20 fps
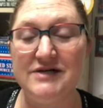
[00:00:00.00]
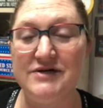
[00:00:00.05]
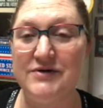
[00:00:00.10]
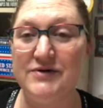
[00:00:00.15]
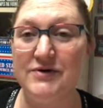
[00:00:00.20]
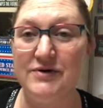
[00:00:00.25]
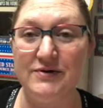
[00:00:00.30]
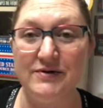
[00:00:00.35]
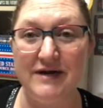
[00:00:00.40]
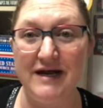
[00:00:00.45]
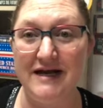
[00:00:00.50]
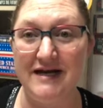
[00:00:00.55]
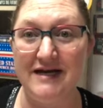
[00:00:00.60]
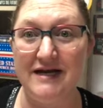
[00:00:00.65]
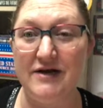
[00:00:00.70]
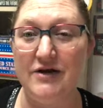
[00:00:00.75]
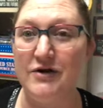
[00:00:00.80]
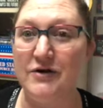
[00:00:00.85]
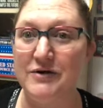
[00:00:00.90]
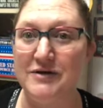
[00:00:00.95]
who
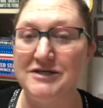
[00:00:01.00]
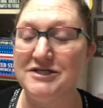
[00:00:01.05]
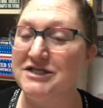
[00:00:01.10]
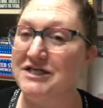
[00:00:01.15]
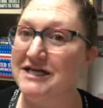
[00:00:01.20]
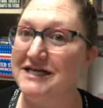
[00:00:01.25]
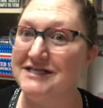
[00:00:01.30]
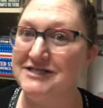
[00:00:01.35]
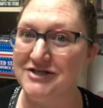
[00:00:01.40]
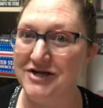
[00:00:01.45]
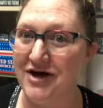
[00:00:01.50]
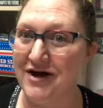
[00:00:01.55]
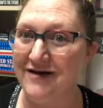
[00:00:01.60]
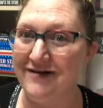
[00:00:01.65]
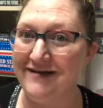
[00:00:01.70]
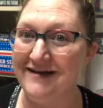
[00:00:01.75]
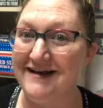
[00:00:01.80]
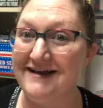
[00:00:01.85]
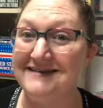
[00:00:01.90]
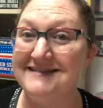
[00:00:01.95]
created Hershey
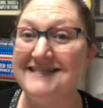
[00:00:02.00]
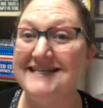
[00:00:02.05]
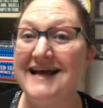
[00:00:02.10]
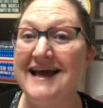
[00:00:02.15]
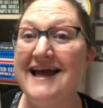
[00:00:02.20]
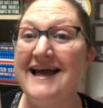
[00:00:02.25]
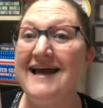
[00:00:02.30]
chocolate.